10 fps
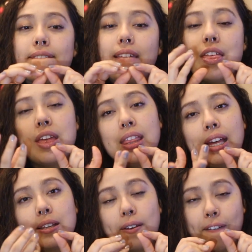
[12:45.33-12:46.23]
and then
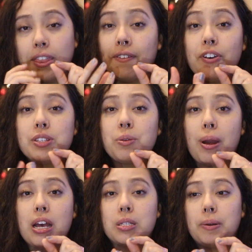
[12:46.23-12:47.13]
like the fuzzy
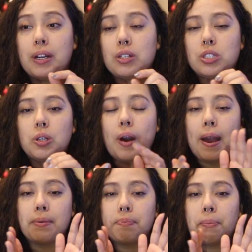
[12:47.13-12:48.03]
raspberry. So
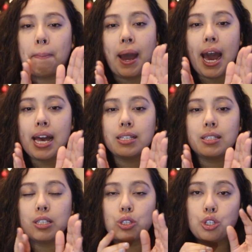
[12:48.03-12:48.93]
I
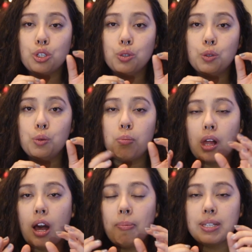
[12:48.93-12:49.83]
passed two
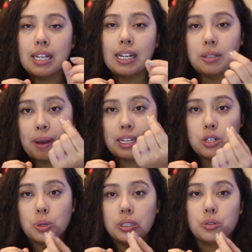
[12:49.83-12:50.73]
blobs connected by a
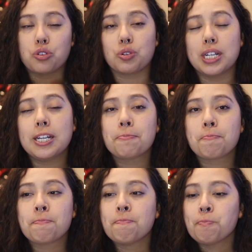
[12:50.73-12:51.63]
short little string,
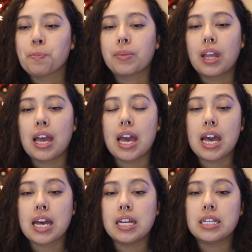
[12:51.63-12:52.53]

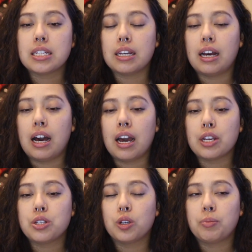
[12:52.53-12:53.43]
and I
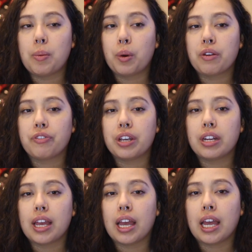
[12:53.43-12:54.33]
showed my
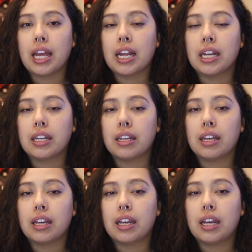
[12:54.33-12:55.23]
boyfriend, and
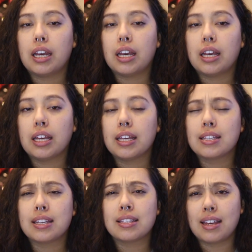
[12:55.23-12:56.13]
he
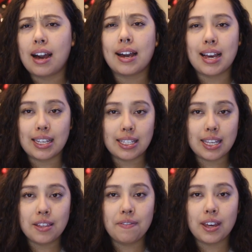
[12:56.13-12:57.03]
says, yeah, I
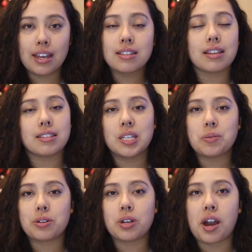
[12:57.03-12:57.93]
see the veins, I see
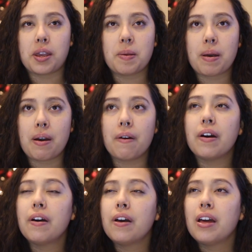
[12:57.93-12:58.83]
what you're talking
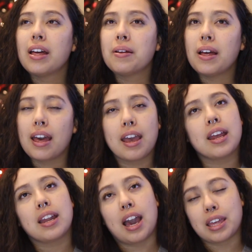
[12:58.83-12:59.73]
about,
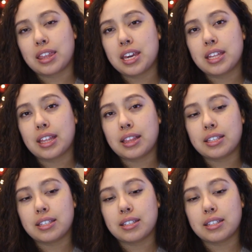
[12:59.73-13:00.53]
and I think that this